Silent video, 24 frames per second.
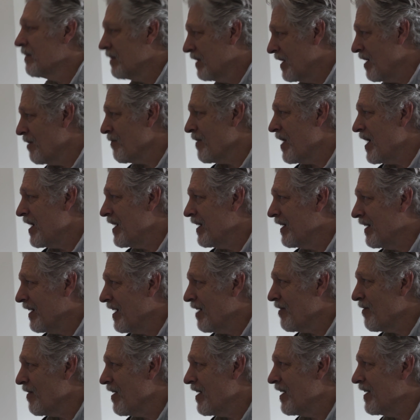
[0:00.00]
Come on, get right.
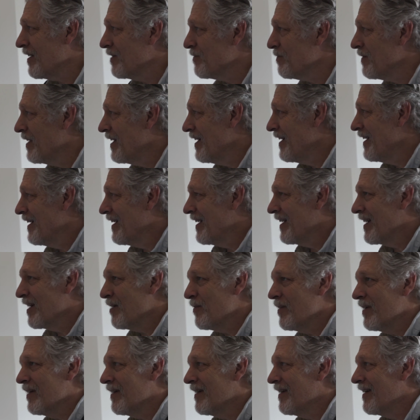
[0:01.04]

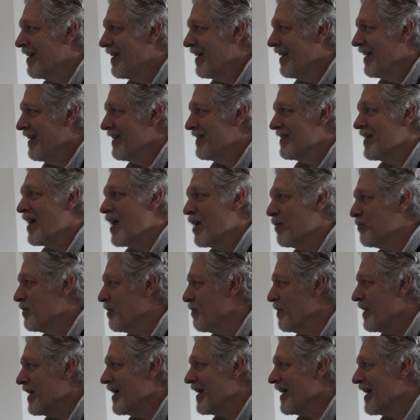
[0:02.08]
It's not up to
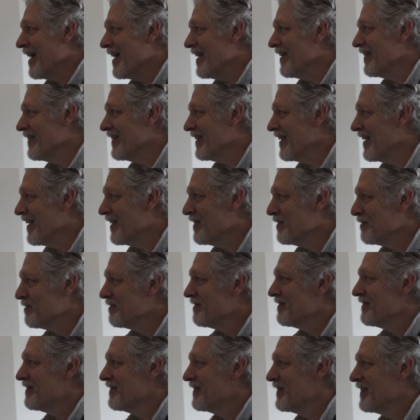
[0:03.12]
me. I don't.
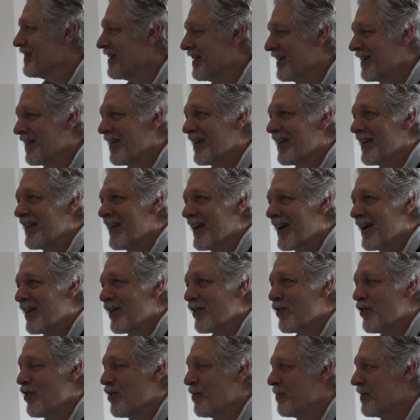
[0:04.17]
They got to
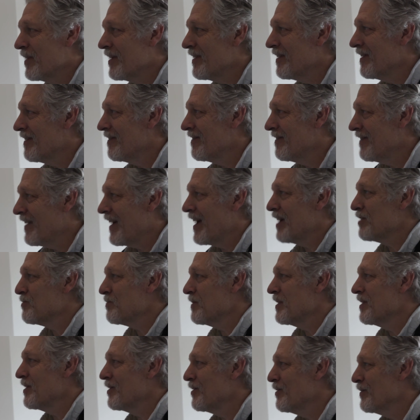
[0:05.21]
call me and ask
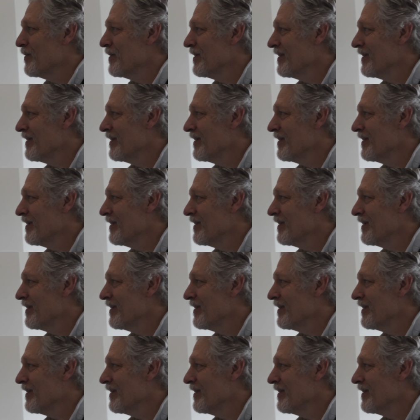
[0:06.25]
me to do it.